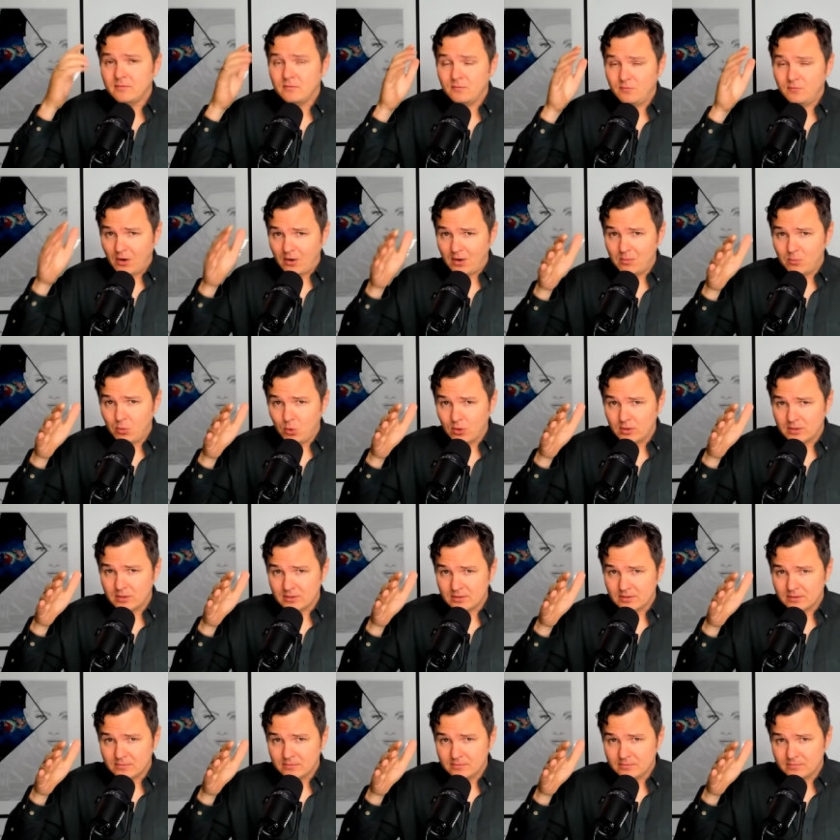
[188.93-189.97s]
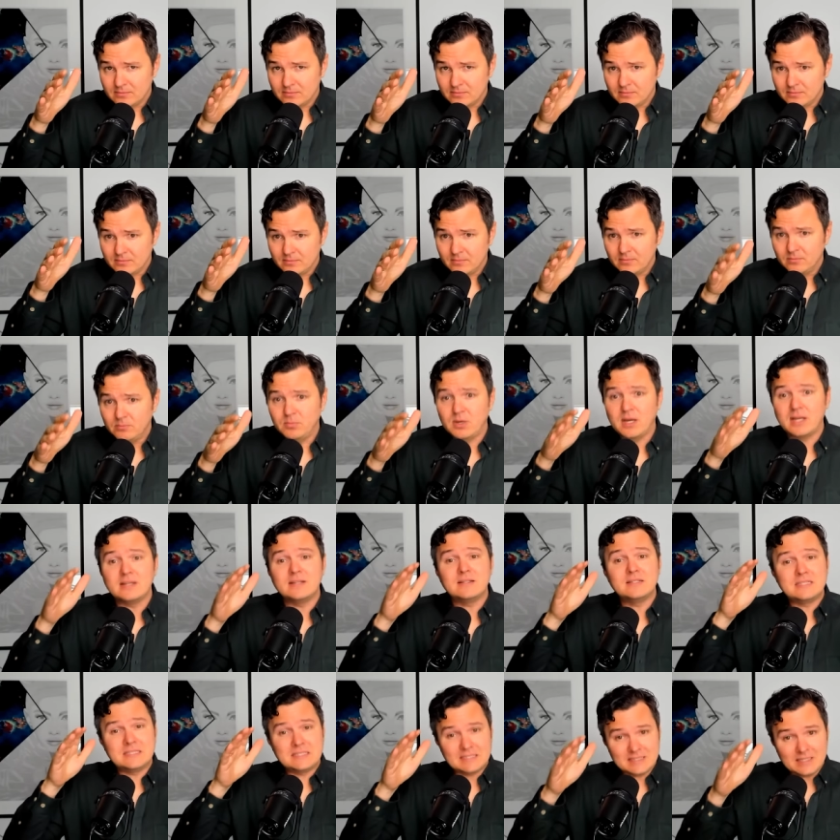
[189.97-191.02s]
Very important. But
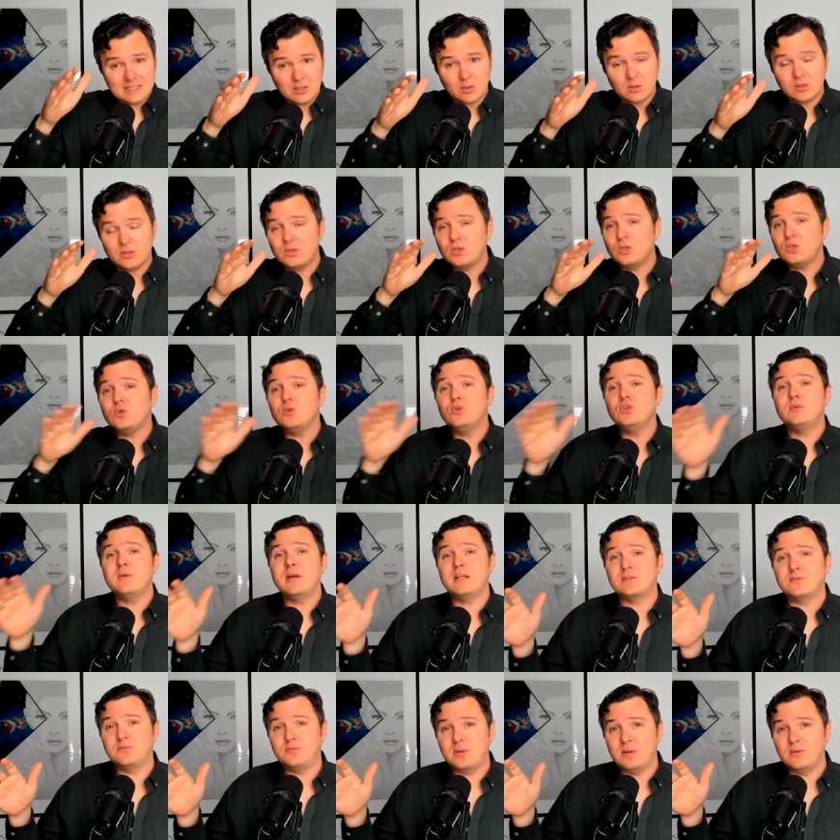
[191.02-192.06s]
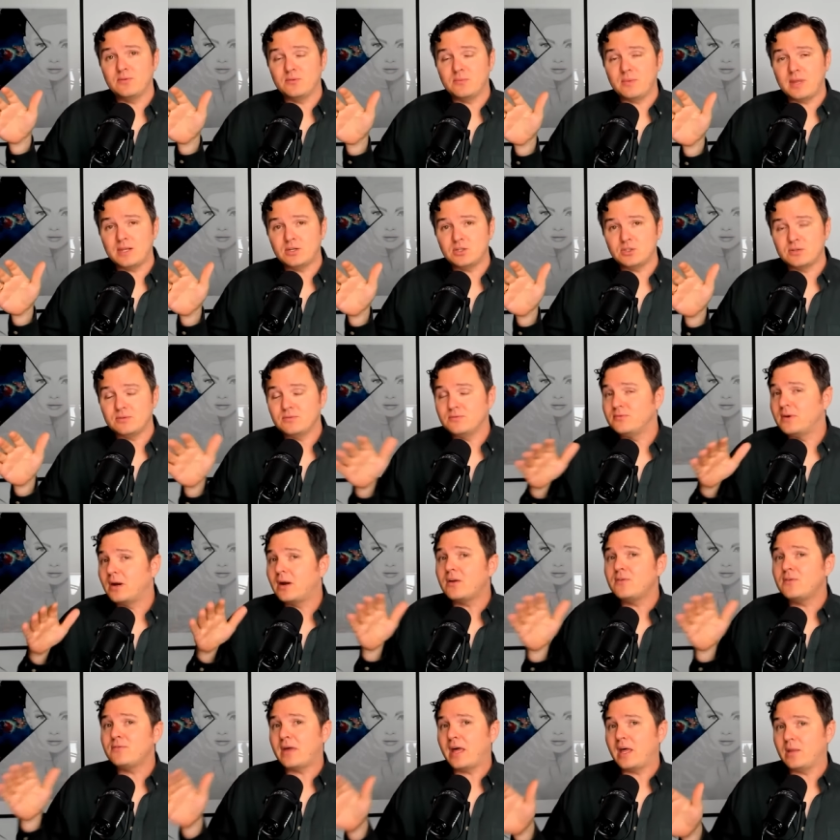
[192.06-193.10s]
still, huge amounts of free information,
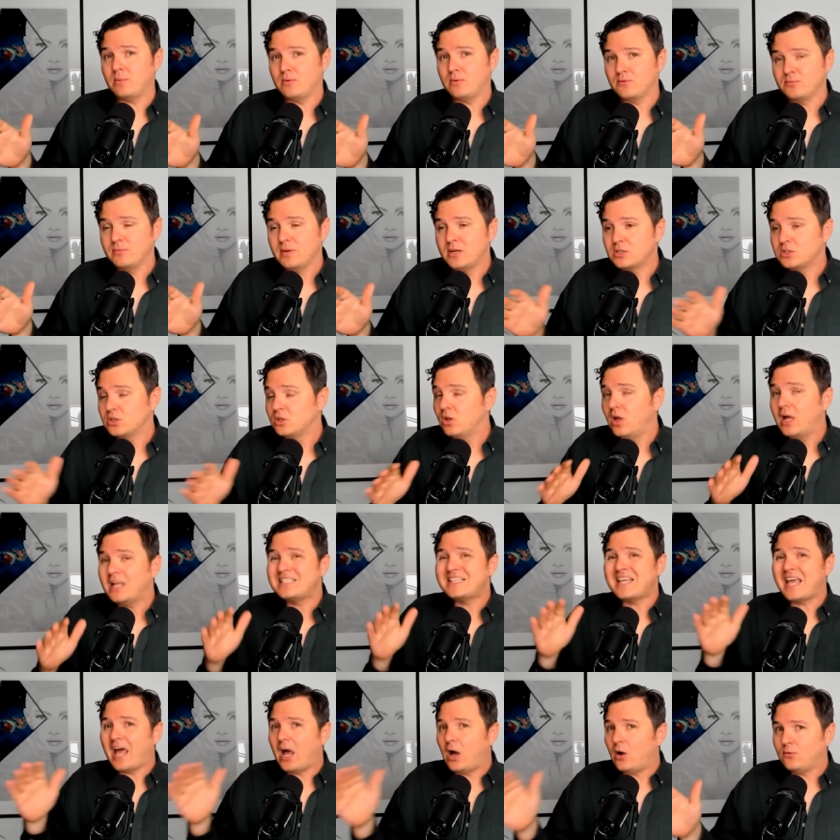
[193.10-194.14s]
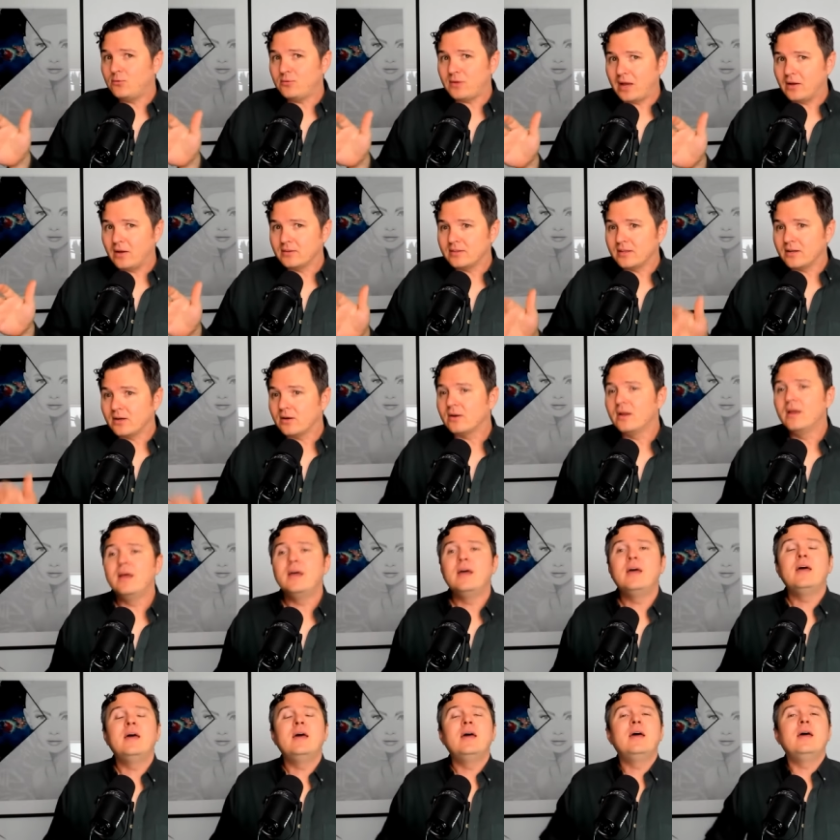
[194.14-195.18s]
very valuable information, lots of alpha out there.
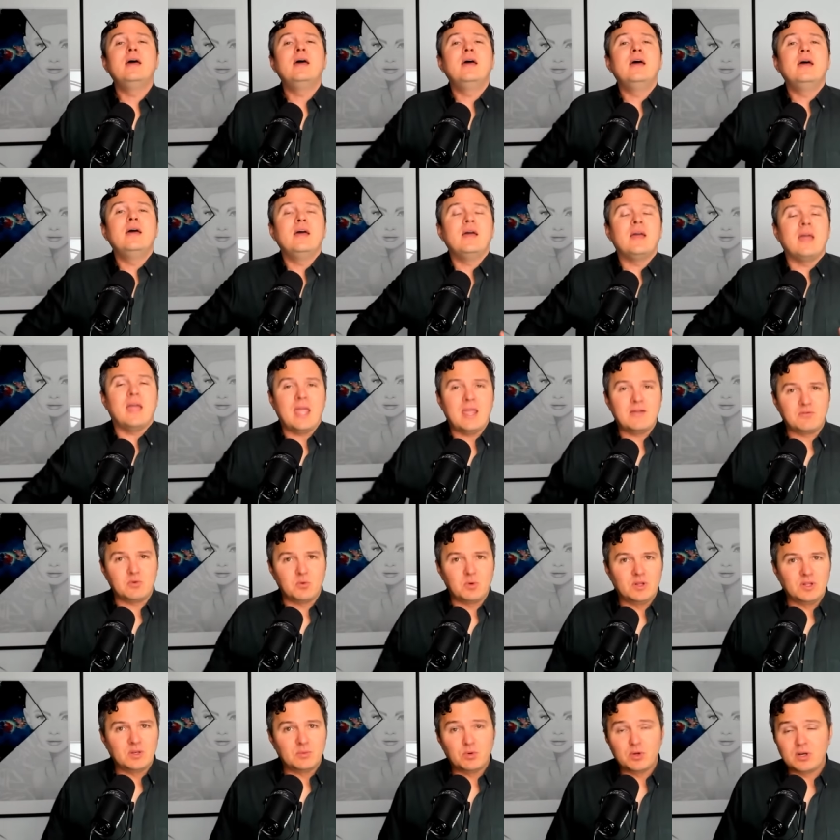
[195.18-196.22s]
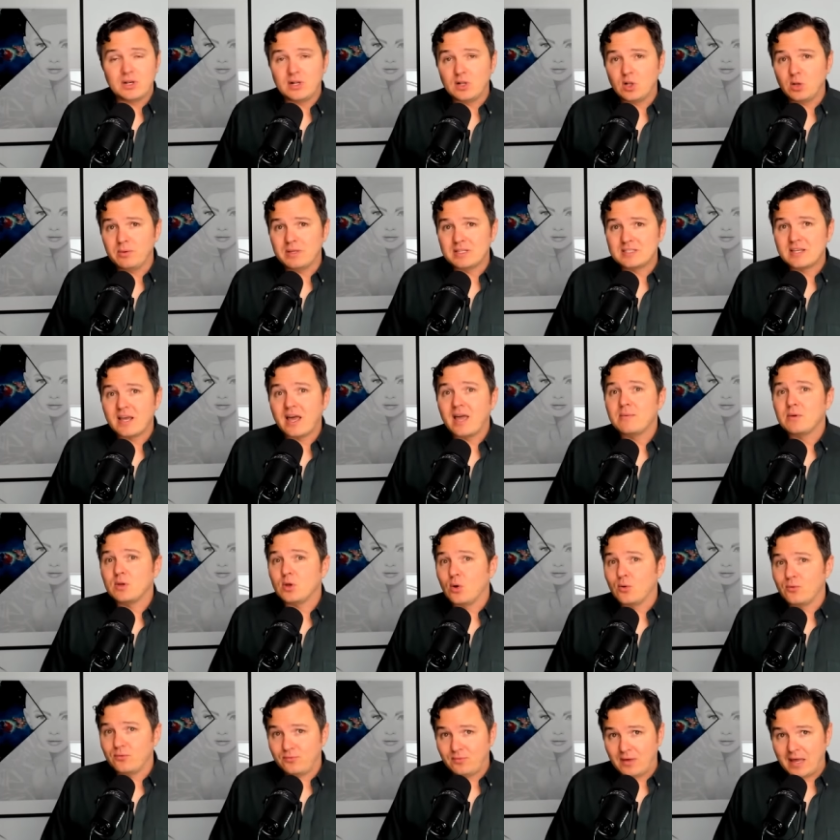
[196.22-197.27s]
If you're willing to put in a little bit of time and
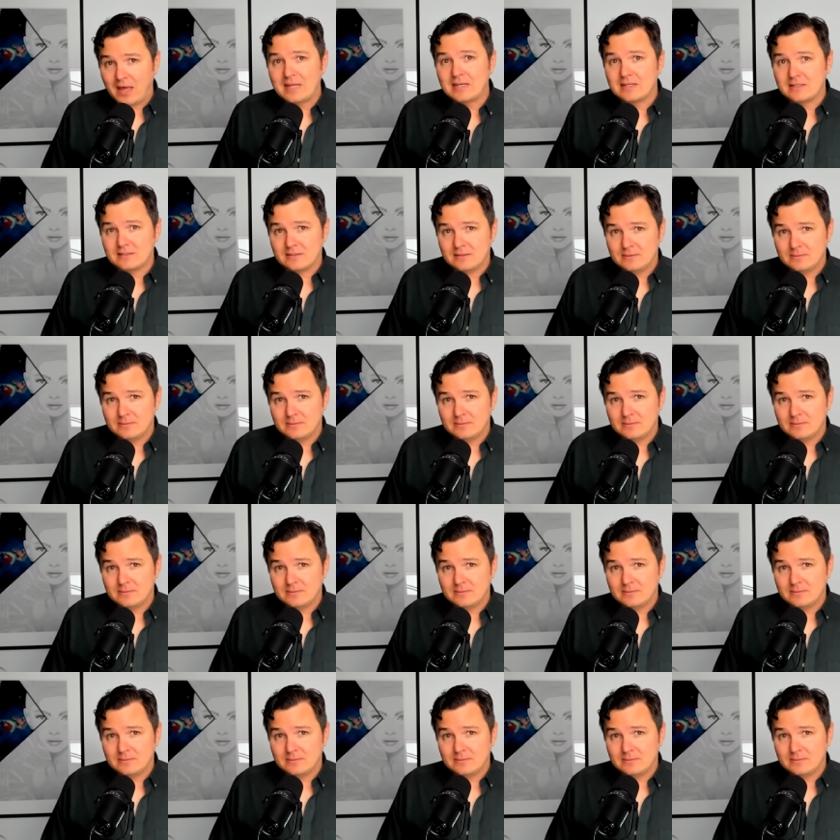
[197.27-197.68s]
go find it.